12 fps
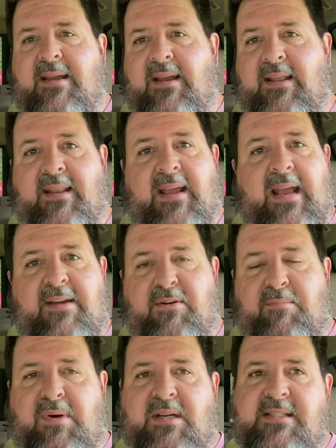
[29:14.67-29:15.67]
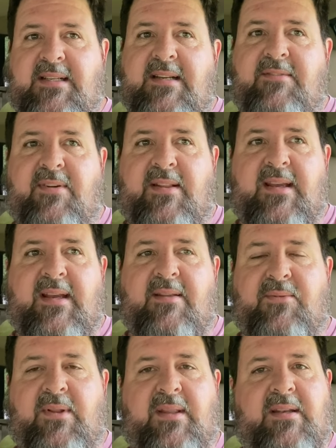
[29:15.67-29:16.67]
and they have a budgeted for
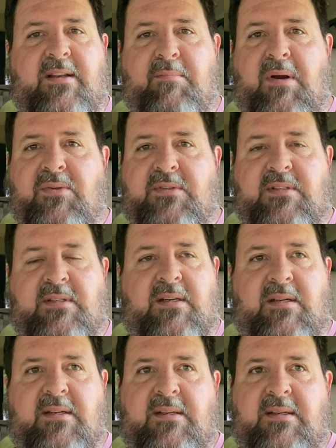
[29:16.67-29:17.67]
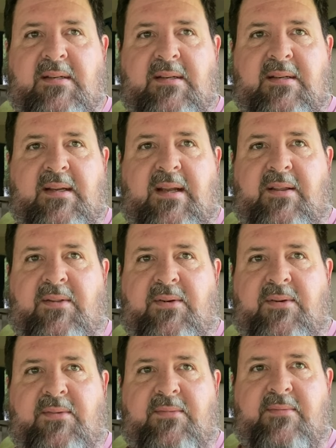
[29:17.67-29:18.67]
that. Well, then you're both stuck.
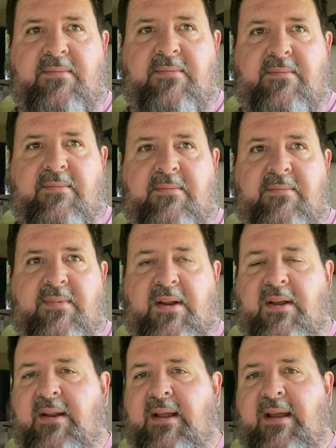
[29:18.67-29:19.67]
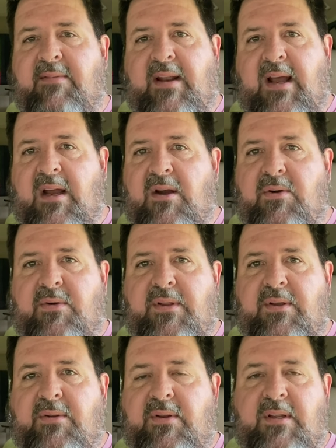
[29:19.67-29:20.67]
Either they're gonna have an
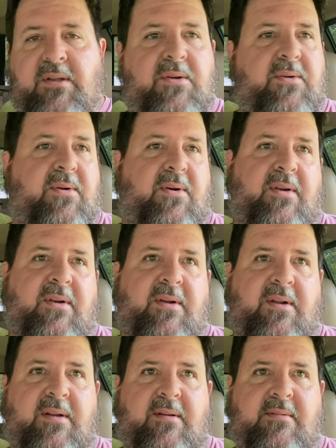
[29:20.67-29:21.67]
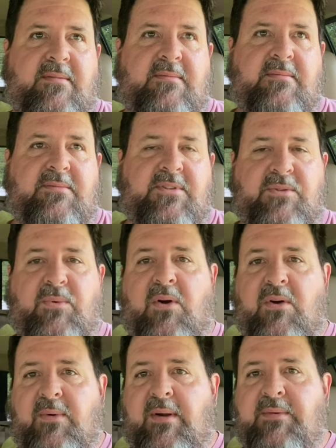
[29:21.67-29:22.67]
IOU to you, or you're gonna just
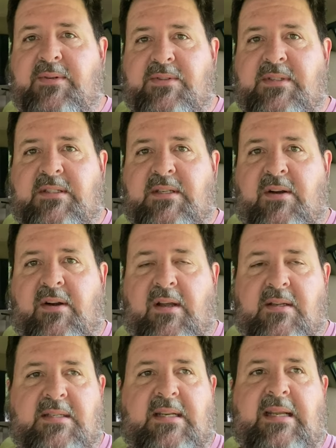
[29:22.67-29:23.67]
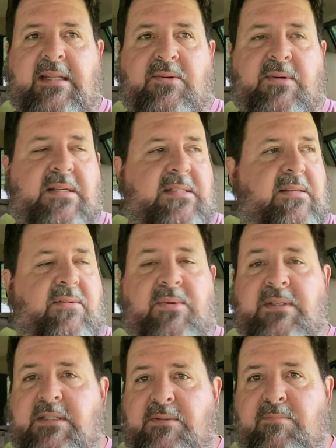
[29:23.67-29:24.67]
walk away with your $600 and eat the rest of it,
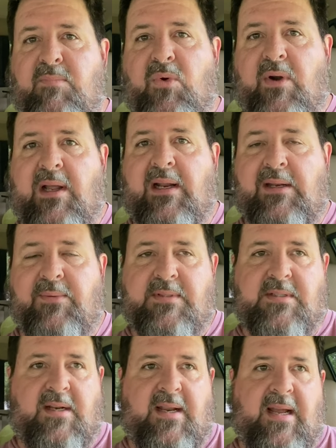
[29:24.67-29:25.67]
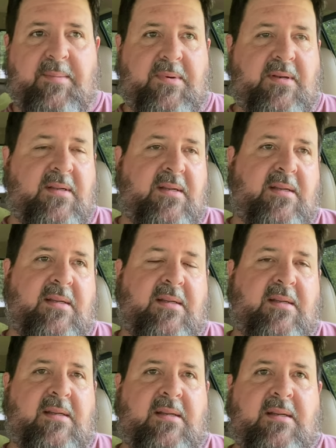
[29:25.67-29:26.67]
which is more than likely what's gonna happen.
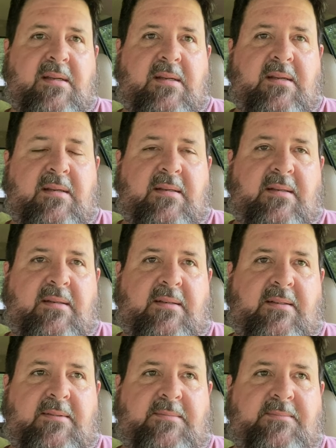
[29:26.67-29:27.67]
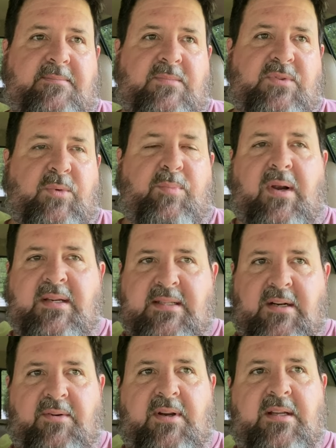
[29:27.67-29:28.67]
Um, so price in
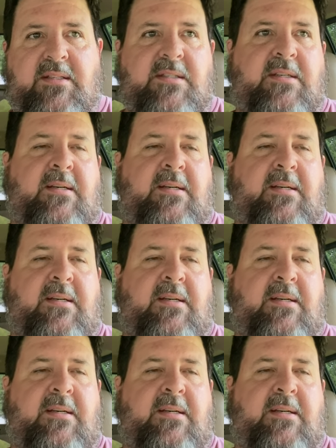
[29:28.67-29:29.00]
a range.